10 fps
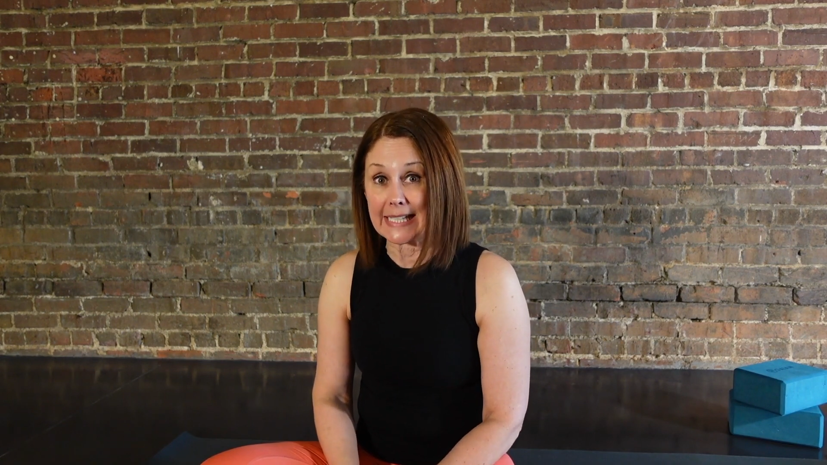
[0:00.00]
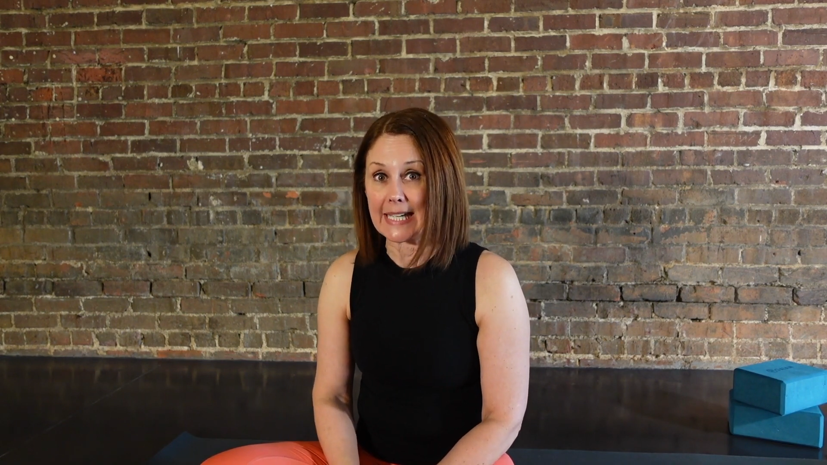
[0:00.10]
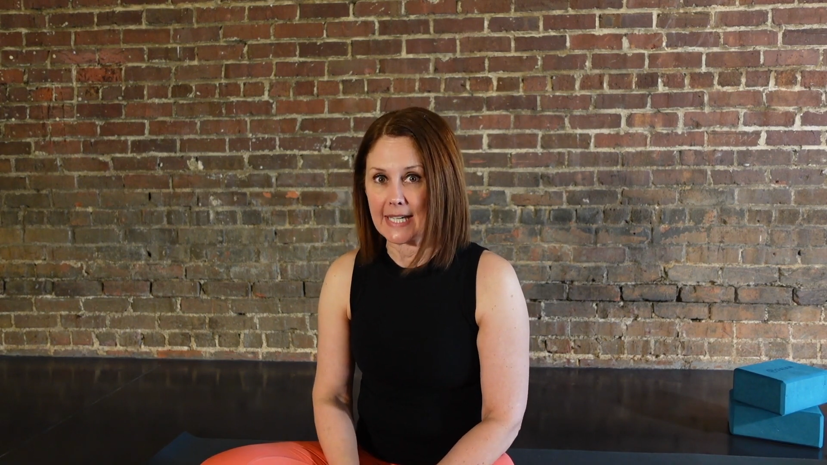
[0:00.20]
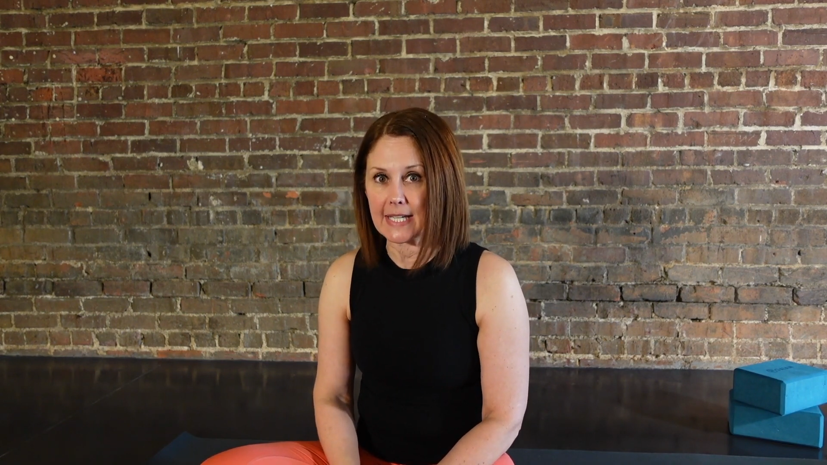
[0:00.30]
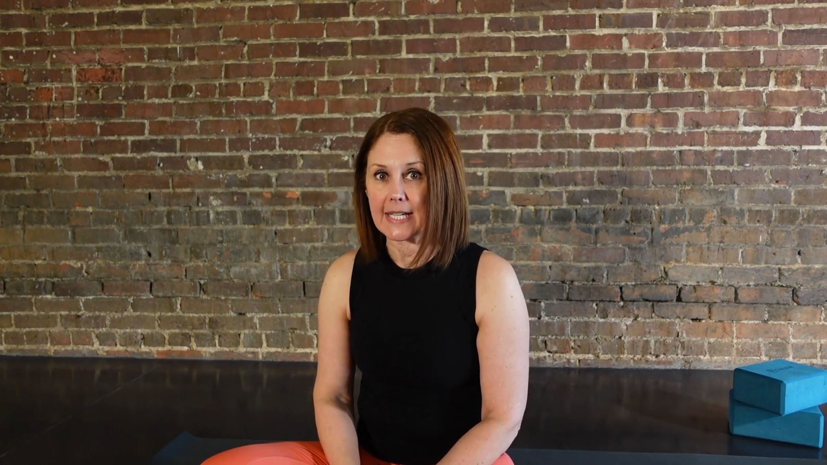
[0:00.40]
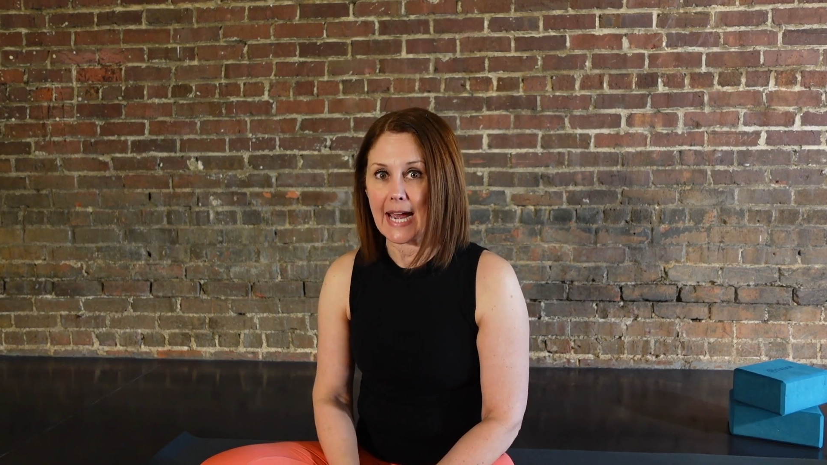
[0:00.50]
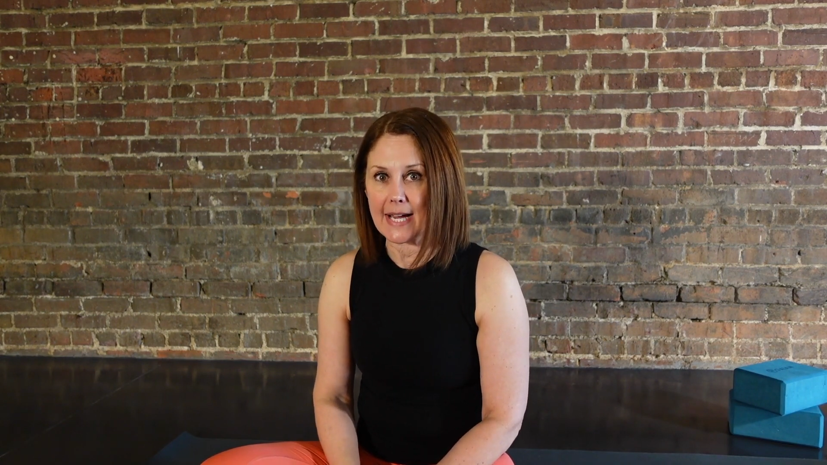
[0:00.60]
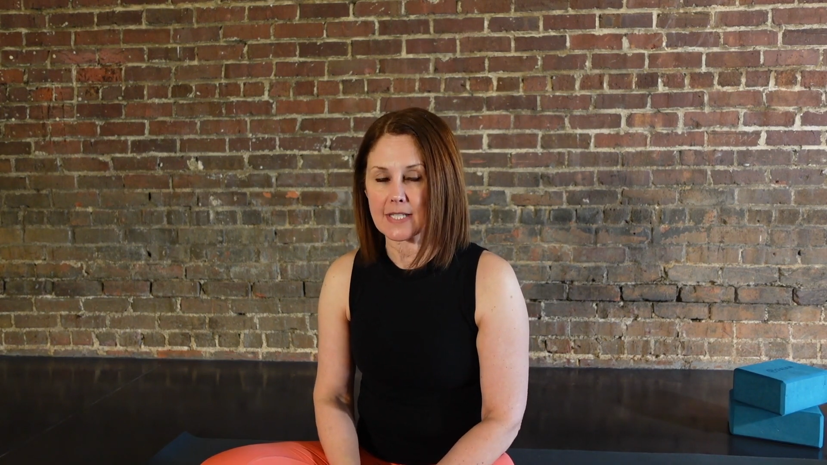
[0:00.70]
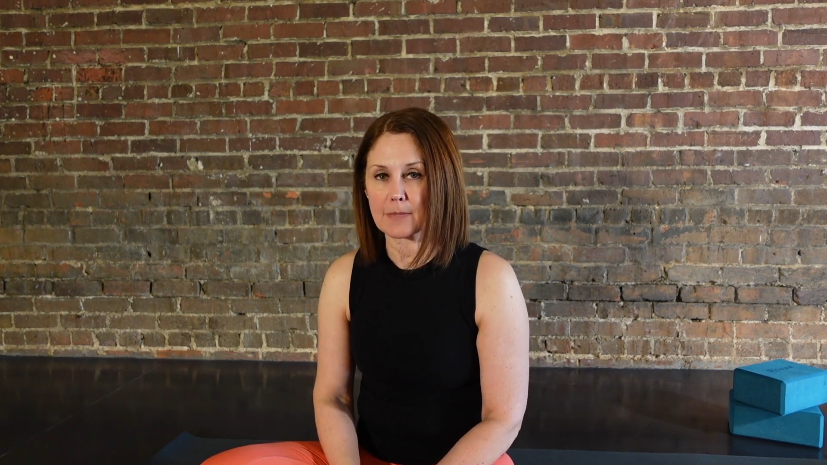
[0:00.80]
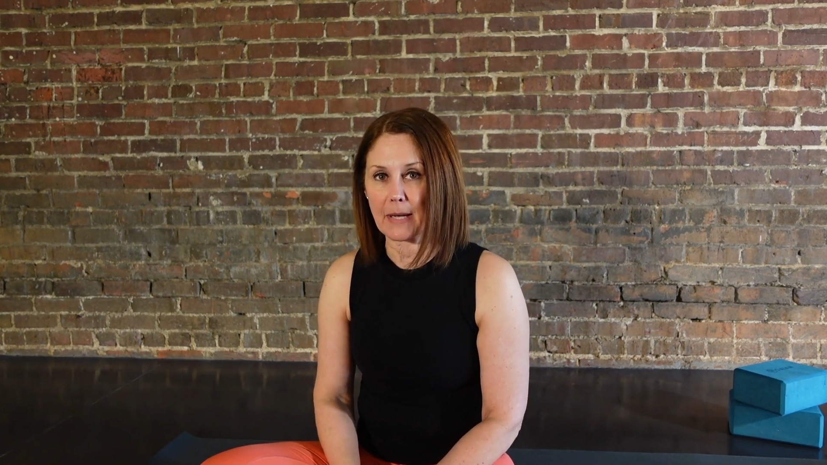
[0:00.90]
key
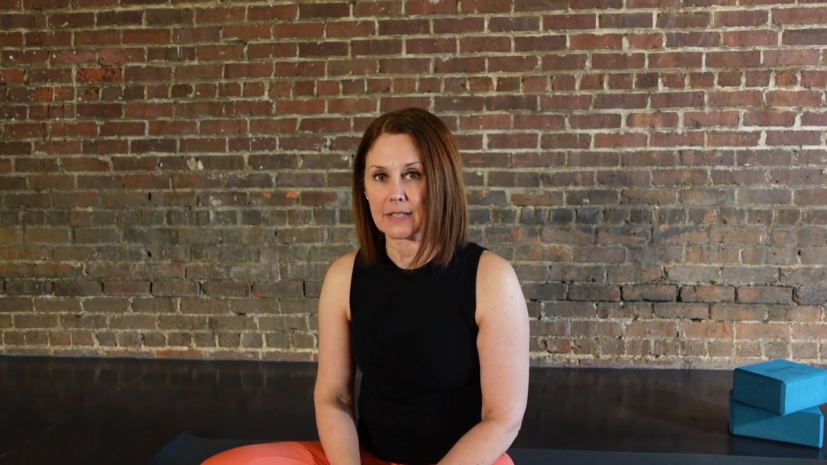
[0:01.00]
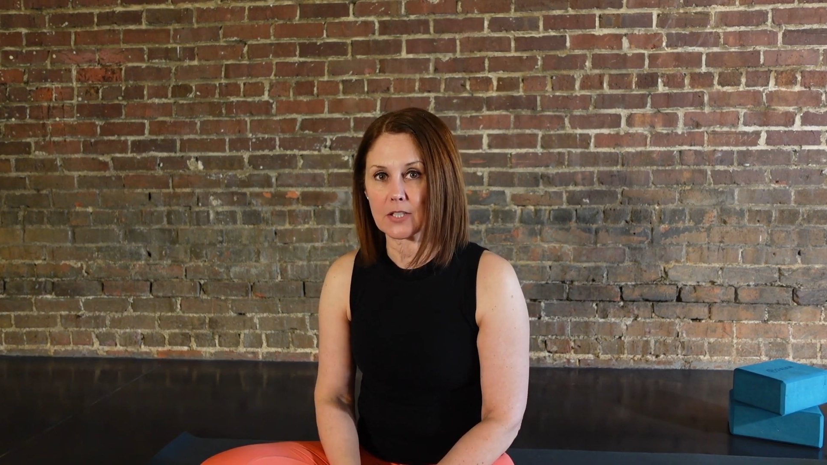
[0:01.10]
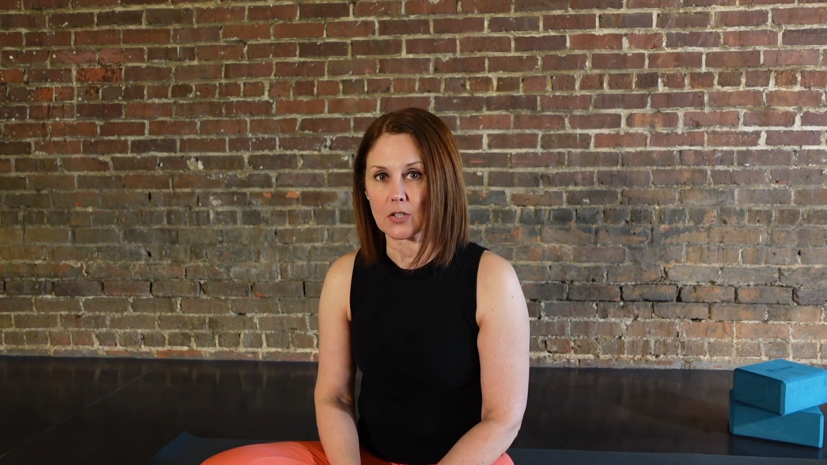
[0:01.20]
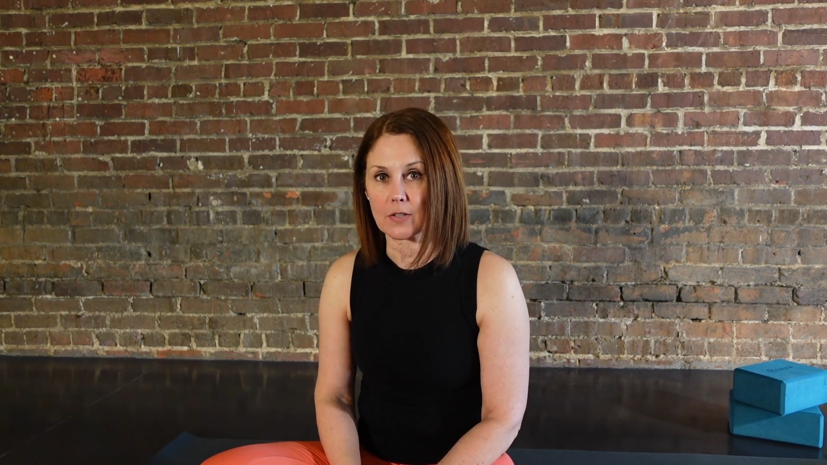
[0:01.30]
aspect here,